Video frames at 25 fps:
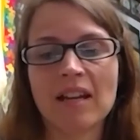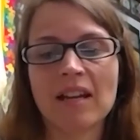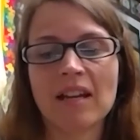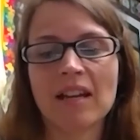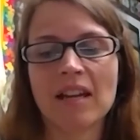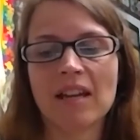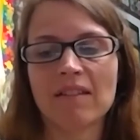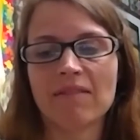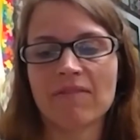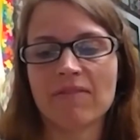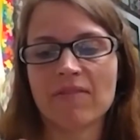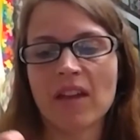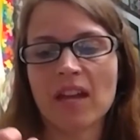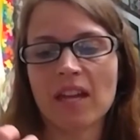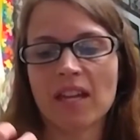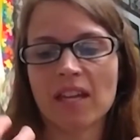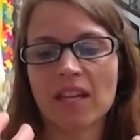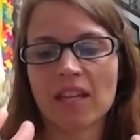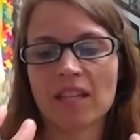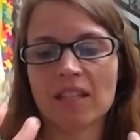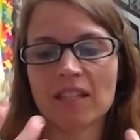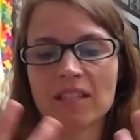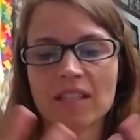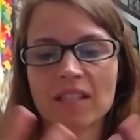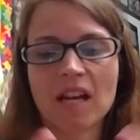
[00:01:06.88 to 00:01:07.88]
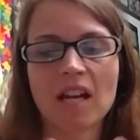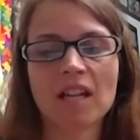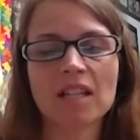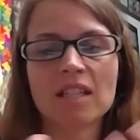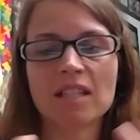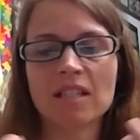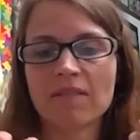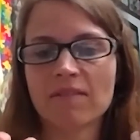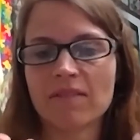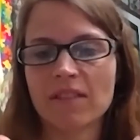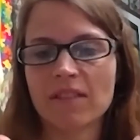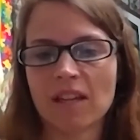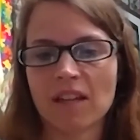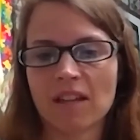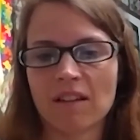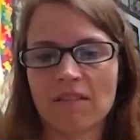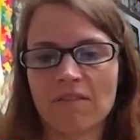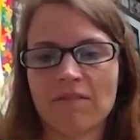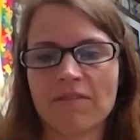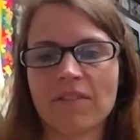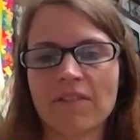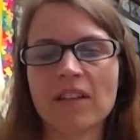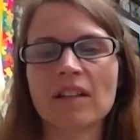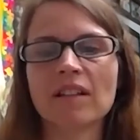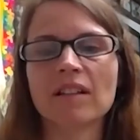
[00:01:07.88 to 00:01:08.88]
if they can touch, if they can
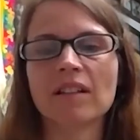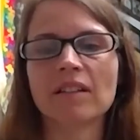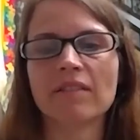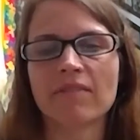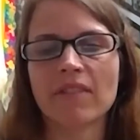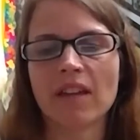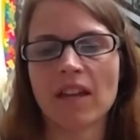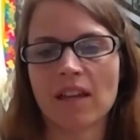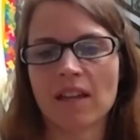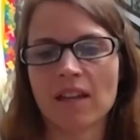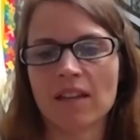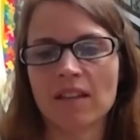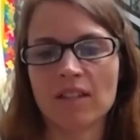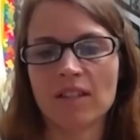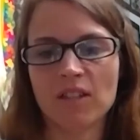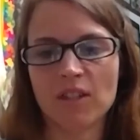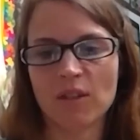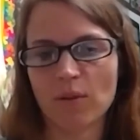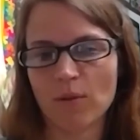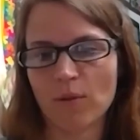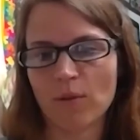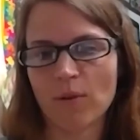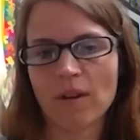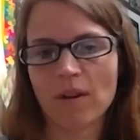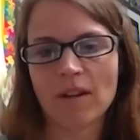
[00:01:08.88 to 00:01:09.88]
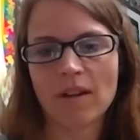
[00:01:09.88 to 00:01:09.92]
feel, if they can do.